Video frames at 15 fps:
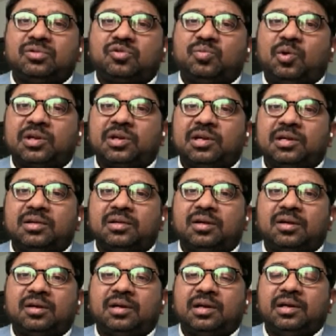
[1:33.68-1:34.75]
smoking,
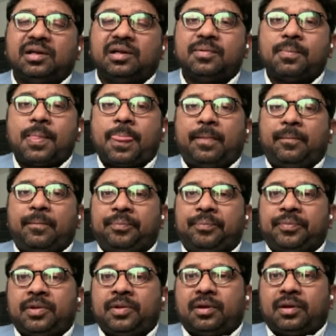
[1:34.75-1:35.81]
Andy,
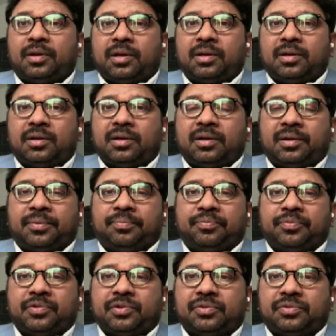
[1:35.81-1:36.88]
and
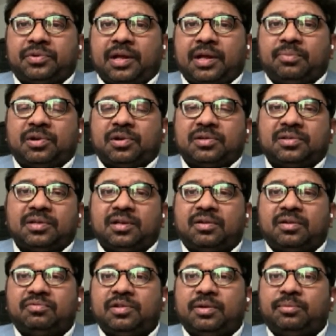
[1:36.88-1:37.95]
10%
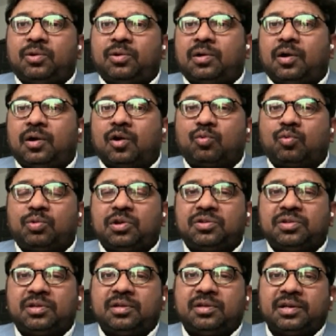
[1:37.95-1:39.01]
of them are
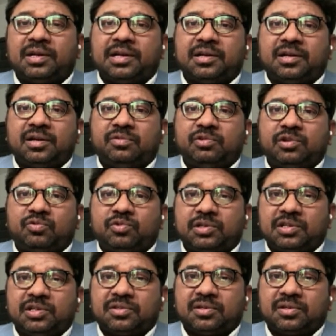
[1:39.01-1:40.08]
occupation related, which we
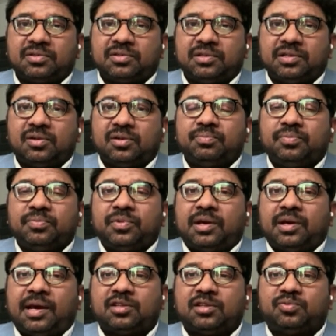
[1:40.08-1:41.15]
discussed,
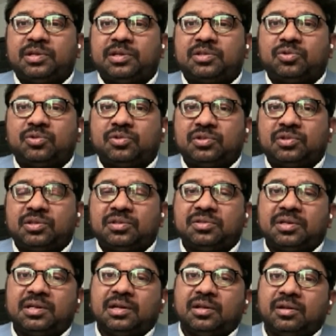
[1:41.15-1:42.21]
asbestosis
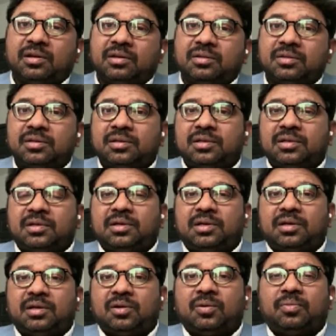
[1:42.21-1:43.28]
and other,
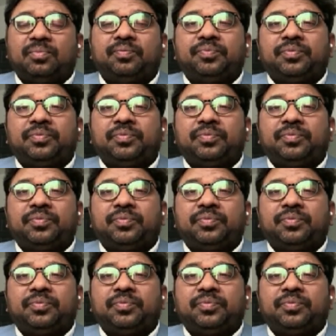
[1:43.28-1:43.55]
you know,